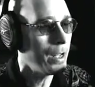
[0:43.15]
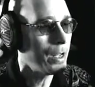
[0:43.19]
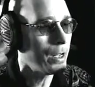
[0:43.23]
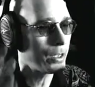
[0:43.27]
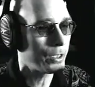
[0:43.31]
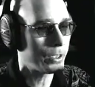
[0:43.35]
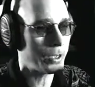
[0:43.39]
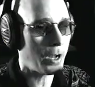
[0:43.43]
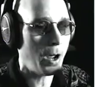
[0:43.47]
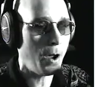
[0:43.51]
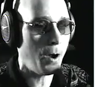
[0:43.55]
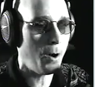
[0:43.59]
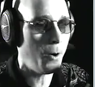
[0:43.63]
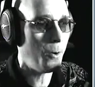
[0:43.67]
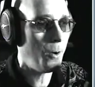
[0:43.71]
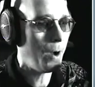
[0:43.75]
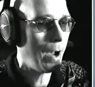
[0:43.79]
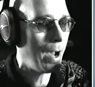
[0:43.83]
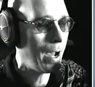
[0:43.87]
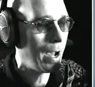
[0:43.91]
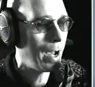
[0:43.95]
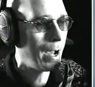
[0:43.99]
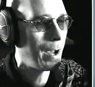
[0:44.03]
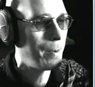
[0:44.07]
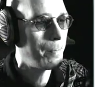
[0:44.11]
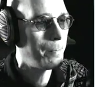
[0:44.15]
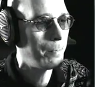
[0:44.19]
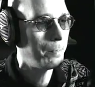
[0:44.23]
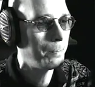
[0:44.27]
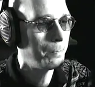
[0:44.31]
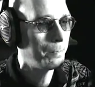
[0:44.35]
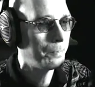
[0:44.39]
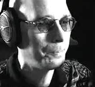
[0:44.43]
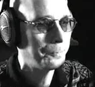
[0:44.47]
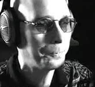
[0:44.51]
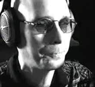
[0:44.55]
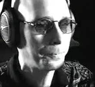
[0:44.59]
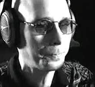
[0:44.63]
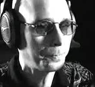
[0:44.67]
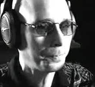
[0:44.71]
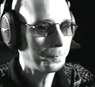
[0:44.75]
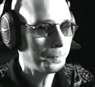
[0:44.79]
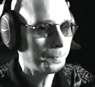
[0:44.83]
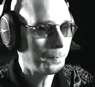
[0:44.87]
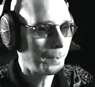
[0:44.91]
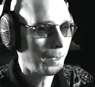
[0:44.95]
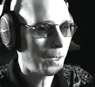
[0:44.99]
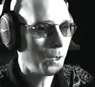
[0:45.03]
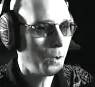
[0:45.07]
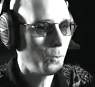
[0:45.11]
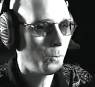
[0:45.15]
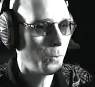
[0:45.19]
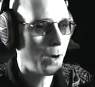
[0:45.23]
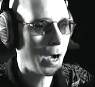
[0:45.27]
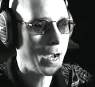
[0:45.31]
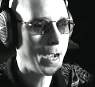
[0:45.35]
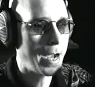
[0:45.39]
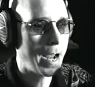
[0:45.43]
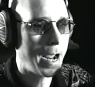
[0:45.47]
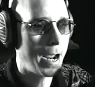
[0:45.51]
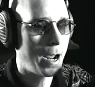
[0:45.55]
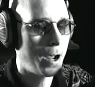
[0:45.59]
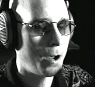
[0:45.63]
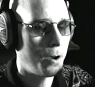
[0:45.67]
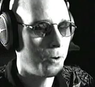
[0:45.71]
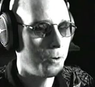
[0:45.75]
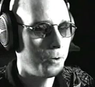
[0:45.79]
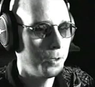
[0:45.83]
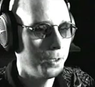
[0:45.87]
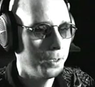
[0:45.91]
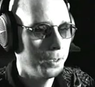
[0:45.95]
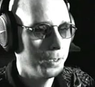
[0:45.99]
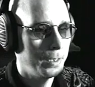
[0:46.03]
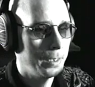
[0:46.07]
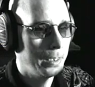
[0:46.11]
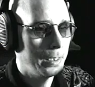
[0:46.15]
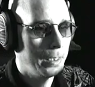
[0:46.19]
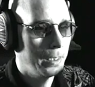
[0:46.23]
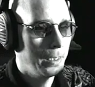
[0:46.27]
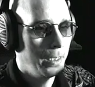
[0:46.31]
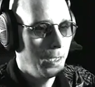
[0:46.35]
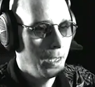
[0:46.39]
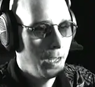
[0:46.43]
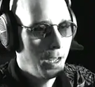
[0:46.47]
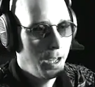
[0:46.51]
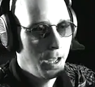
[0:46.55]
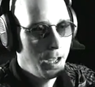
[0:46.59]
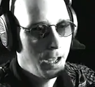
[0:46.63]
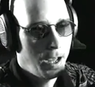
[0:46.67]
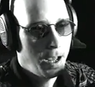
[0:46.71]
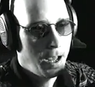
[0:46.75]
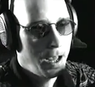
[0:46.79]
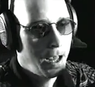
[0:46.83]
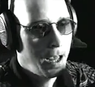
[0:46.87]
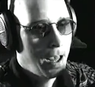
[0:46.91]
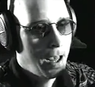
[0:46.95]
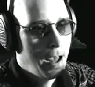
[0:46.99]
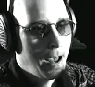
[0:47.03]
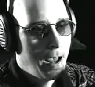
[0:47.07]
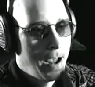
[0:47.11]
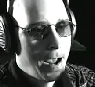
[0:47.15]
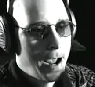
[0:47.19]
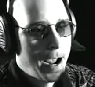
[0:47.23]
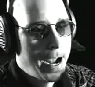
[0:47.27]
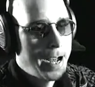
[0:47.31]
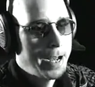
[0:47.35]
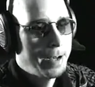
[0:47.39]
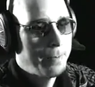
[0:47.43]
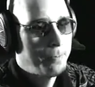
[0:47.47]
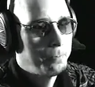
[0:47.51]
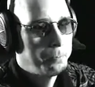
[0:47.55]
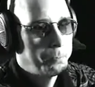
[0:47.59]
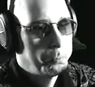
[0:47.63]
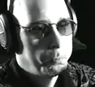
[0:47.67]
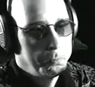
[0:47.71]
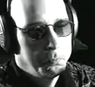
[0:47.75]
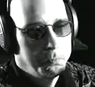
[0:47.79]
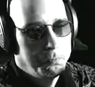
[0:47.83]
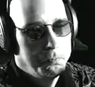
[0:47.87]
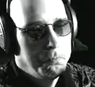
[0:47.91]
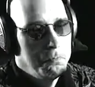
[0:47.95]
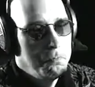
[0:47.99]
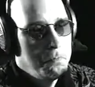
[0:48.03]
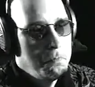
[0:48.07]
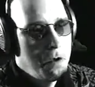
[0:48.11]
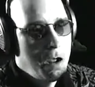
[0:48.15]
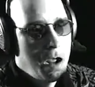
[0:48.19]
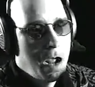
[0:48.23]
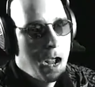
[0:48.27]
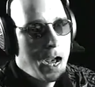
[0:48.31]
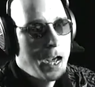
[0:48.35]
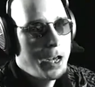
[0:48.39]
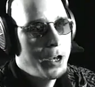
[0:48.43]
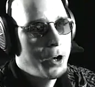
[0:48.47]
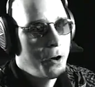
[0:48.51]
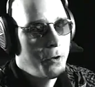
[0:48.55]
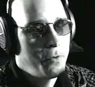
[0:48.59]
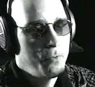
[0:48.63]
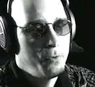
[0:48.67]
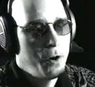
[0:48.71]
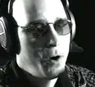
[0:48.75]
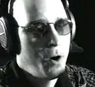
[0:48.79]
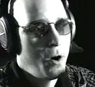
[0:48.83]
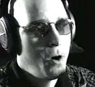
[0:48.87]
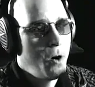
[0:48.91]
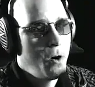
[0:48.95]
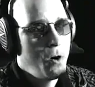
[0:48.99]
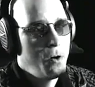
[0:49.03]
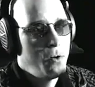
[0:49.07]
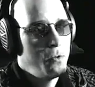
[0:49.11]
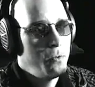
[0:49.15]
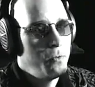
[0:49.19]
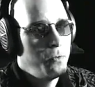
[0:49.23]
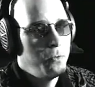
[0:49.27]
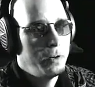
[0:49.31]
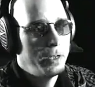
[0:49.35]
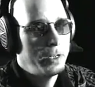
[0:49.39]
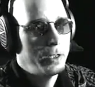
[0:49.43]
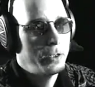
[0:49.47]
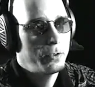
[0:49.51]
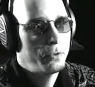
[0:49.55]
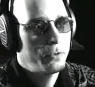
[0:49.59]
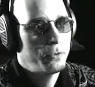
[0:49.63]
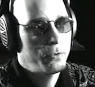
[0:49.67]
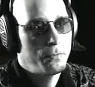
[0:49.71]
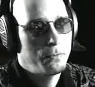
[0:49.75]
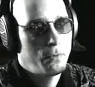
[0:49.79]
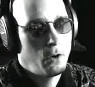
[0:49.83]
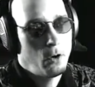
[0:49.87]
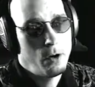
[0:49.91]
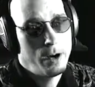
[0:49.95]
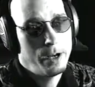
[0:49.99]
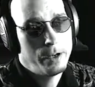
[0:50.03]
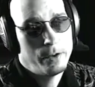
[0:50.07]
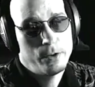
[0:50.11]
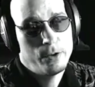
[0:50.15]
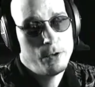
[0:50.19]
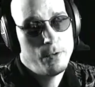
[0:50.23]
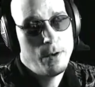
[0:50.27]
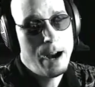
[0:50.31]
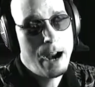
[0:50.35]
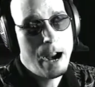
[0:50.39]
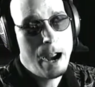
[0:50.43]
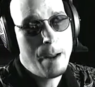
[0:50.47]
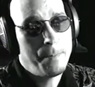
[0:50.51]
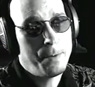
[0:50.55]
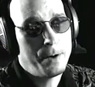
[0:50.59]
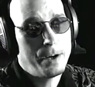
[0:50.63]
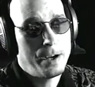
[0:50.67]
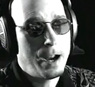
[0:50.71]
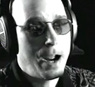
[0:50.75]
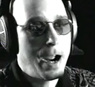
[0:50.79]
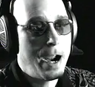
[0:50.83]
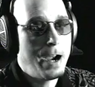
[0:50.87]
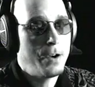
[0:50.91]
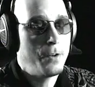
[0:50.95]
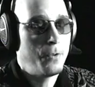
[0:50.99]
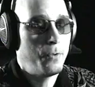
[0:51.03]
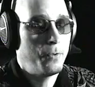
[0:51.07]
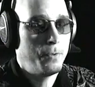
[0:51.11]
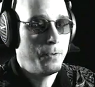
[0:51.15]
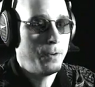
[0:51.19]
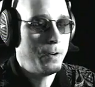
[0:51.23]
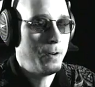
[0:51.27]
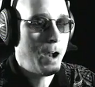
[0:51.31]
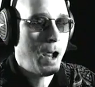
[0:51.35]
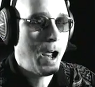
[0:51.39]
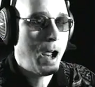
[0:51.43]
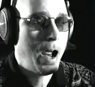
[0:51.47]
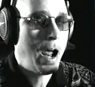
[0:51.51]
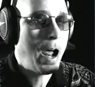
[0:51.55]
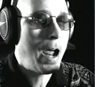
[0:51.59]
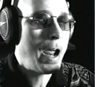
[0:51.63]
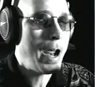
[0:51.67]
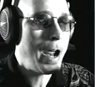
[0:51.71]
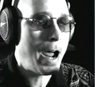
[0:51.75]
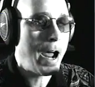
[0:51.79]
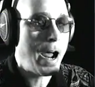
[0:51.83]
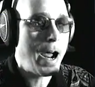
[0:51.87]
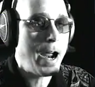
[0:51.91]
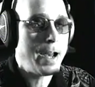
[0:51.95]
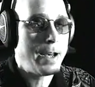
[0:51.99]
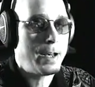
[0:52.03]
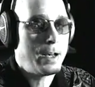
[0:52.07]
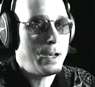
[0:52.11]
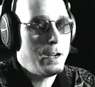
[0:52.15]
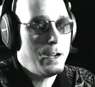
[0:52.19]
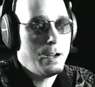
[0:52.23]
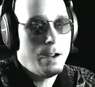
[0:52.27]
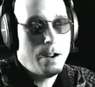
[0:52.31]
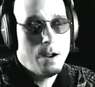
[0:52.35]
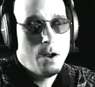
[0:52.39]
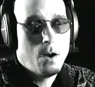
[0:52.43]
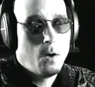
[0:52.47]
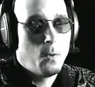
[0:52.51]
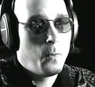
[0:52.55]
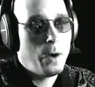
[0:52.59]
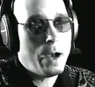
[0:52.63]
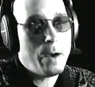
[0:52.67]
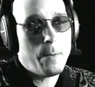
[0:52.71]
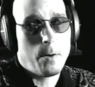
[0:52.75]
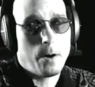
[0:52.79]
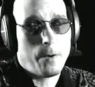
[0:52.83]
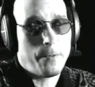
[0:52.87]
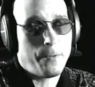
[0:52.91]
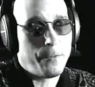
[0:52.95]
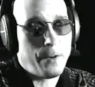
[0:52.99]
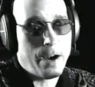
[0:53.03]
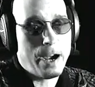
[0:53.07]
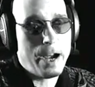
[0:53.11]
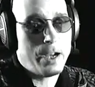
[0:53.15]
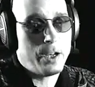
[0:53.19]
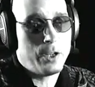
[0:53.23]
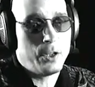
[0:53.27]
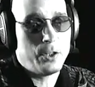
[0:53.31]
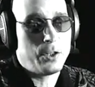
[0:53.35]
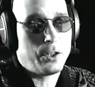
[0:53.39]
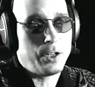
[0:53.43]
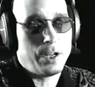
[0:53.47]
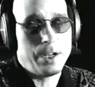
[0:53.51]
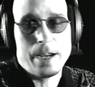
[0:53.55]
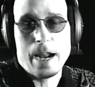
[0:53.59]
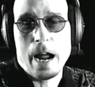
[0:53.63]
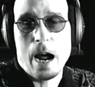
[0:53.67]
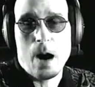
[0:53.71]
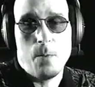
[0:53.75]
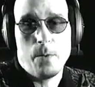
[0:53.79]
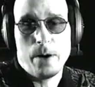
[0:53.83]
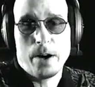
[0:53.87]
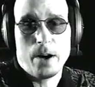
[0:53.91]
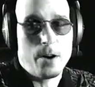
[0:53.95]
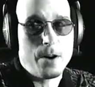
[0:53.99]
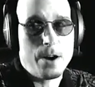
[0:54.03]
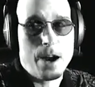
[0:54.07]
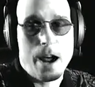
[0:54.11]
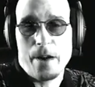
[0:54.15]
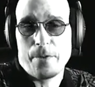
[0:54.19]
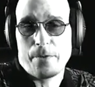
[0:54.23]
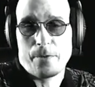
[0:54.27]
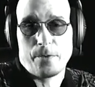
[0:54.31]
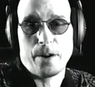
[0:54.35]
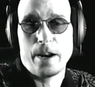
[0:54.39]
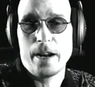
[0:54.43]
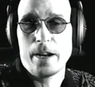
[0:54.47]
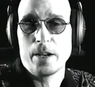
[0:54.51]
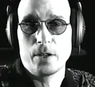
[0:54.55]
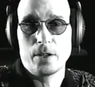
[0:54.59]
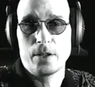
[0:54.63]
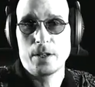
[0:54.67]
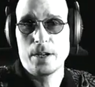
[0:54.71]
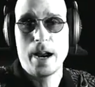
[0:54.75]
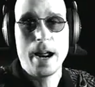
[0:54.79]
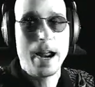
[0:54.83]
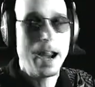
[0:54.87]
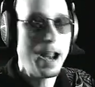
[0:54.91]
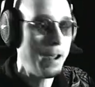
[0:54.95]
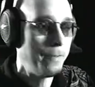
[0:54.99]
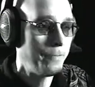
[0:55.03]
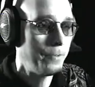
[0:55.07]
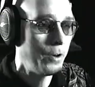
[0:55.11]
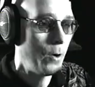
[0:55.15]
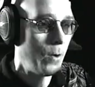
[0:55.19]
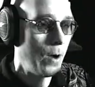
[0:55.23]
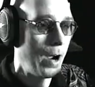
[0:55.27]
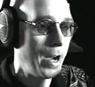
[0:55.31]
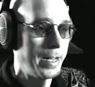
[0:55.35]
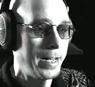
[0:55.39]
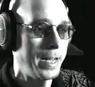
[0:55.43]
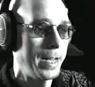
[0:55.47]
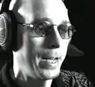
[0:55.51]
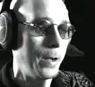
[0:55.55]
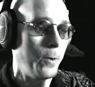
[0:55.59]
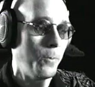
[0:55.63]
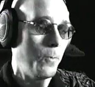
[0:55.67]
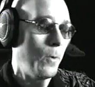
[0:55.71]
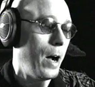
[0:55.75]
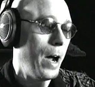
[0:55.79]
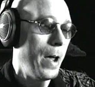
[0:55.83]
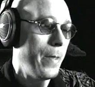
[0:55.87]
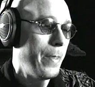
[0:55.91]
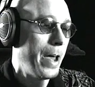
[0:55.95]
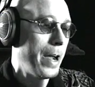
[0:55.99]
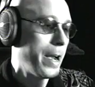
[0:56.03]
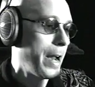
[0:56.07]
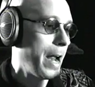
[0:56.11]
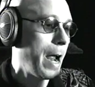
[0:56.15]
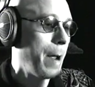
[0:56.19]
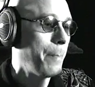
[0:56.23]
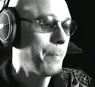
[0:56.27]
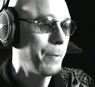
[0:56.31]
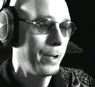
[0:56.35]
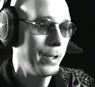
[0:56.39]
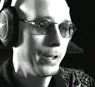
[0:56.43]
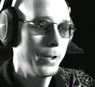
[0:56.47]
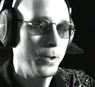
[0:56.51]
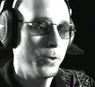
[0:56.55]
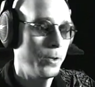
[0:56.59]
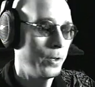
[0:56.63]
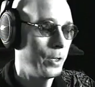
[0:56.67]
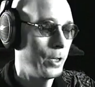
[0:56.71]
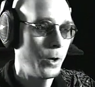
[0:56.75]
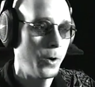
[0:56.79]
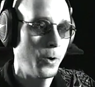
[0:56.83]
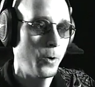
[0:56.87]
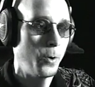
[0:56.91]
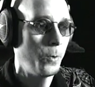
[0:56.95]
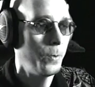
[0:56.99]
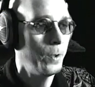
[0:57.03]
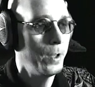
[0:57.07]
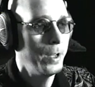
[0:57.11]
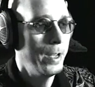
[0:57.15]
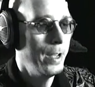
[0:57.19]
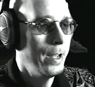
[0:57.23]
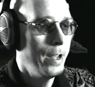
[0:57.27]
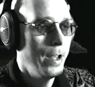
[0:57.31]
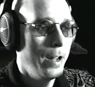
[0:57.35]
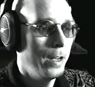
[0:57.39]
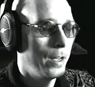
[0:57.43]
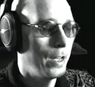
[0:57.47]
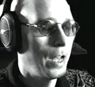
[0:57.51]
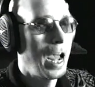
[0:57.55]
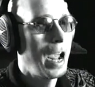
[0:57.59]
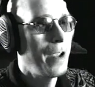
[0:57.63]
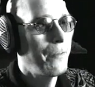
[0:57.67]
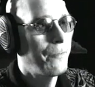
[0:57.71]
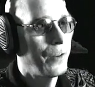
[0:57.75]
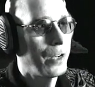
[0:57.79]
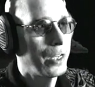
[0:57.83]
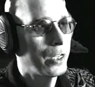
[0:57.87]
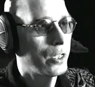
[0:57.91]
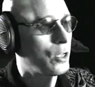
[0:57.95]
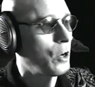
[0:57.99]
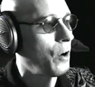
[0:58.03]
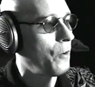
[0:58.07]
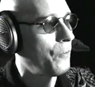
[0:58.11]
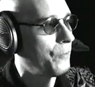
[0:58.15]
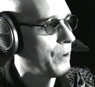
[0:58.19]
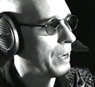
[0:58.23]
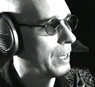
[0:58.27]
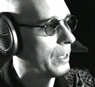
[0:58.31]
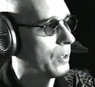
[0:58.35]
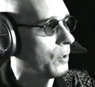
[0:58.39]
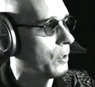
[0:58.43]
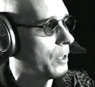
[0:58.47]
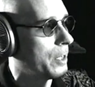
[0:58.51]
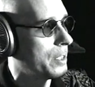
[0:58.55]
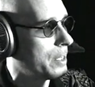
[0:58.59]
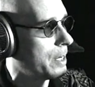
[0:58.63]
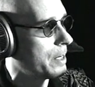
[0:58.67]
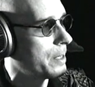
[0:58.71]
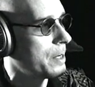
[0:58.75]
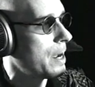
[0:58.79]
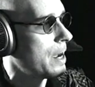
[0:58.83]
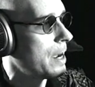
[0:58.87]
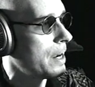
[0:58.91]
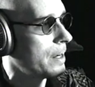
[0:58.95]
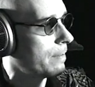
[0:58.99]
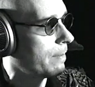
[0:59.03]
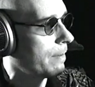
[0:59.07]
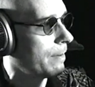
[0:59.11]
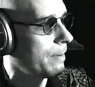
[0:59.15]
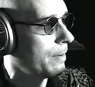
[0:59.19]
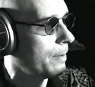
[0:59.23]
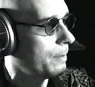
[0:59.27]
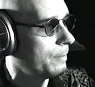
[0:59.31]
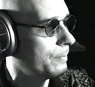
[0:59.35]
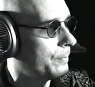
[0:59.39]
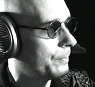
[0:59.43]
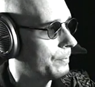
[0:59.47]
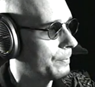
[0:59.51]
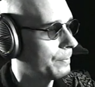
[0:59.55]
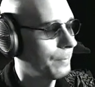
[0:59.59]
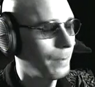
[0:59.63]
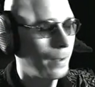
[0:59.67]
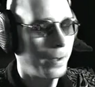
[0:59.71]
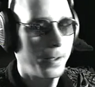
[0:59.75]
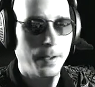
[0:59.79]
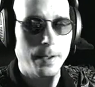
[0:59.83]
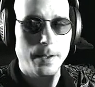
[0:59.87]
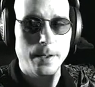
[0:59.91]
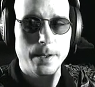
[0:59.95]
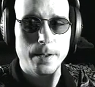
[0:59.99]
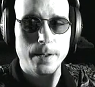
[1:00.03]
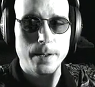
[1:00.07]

So, um, right now, I, I don't know what's going to happen. I don't, I, I, I we were friends and now we are not friends. And I have no idea why that happened. You know, Life is so fickle, oh, is it not? Oh, oh, you don't